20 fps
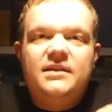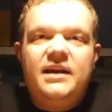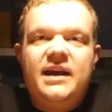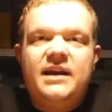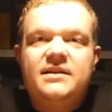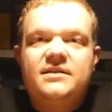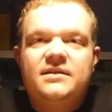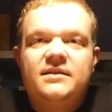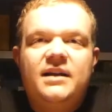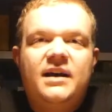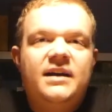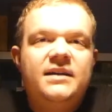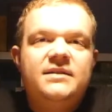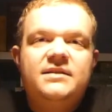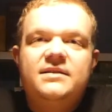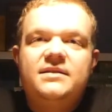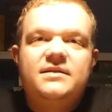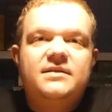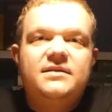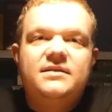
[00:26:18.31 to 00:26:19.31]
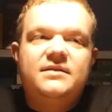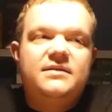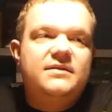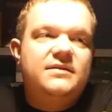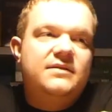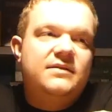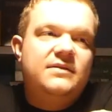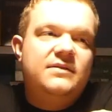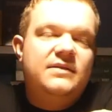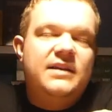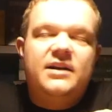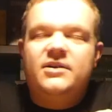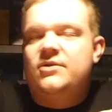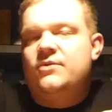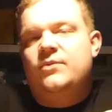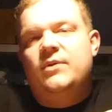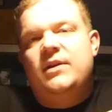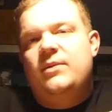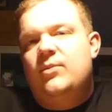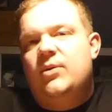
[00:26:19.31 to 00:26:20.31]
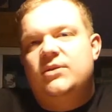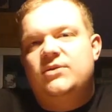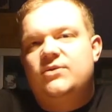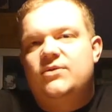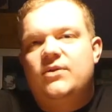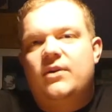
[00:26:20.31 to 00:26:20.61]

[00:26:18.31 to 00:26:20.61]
X and nice. There's really much